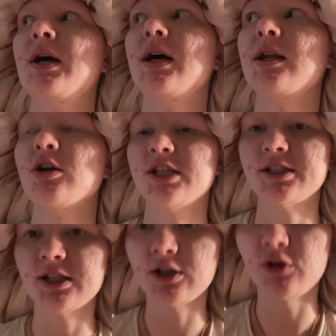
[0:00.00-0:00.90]
an
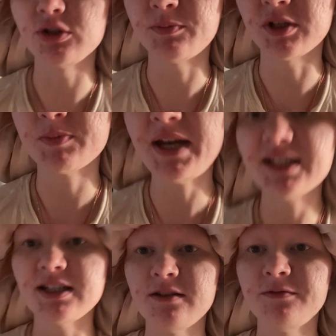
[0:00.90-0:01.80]
autistic girl's
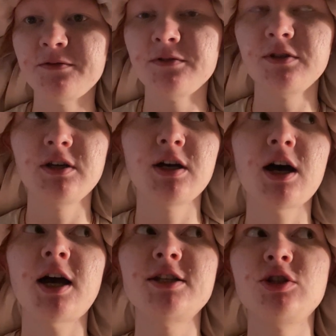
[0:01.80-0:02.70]
perspective,
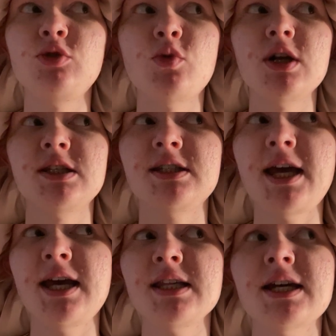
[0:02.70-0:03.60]
I do want to
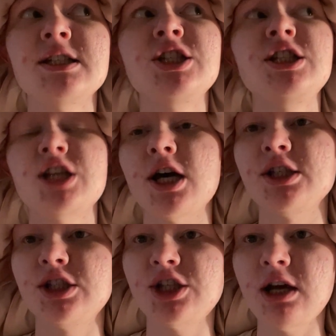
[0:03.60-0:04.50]
say that she does
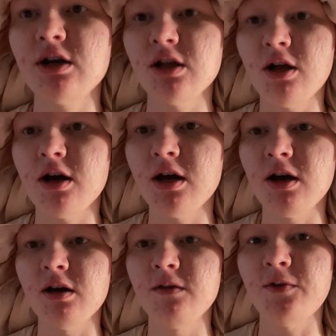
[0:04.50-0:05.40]
share a lot
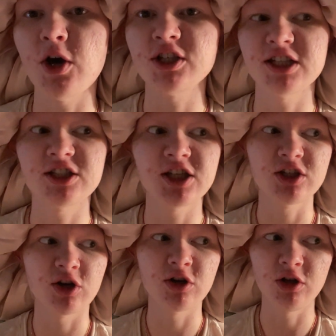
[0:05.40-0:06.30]
of autistic
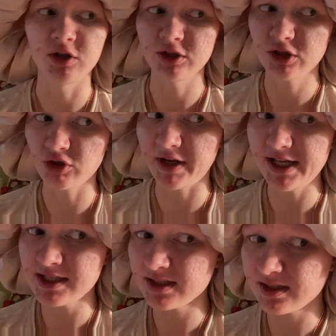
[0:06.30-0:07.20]
girl
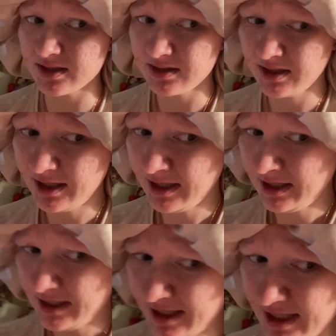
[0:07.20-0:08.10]
traits.
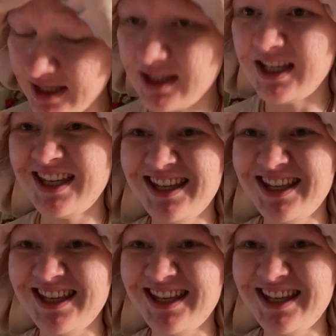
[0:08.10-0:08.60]
And the